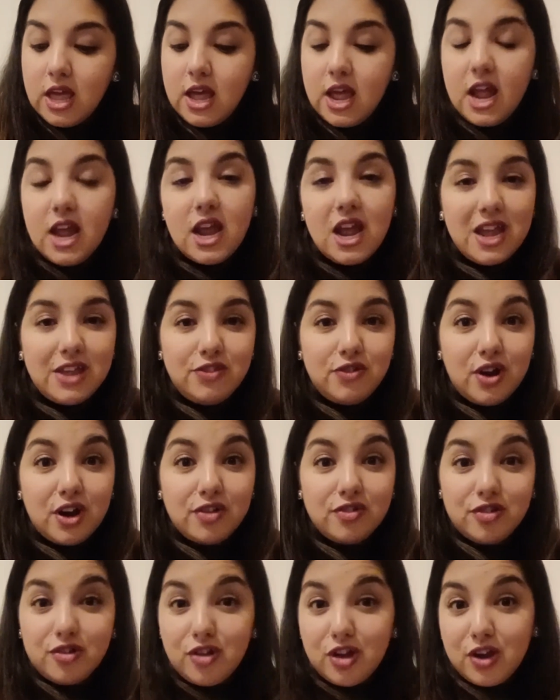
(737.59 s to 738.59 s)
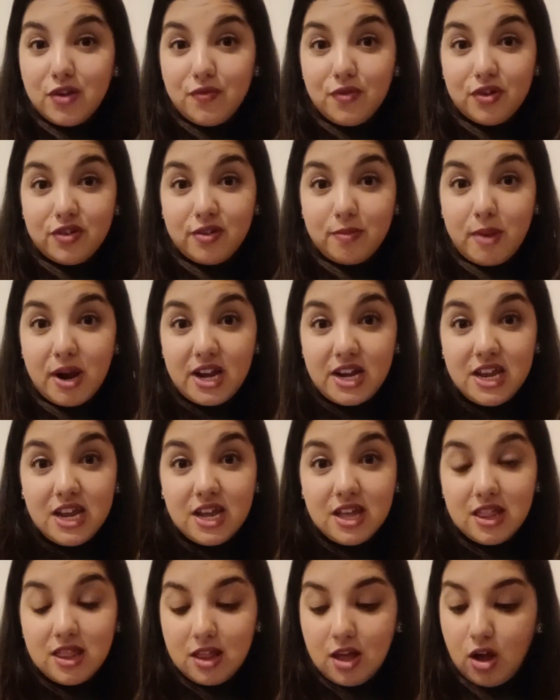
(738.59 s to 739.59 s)
in case you guys are looking for some
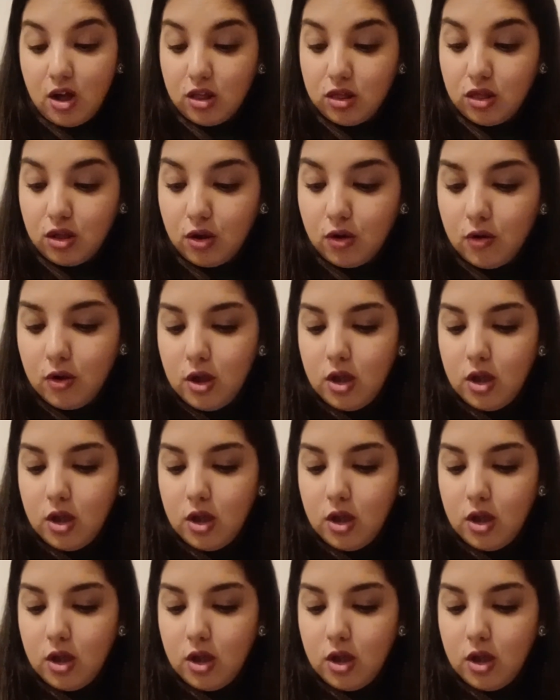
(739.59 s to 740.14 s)
ideas also.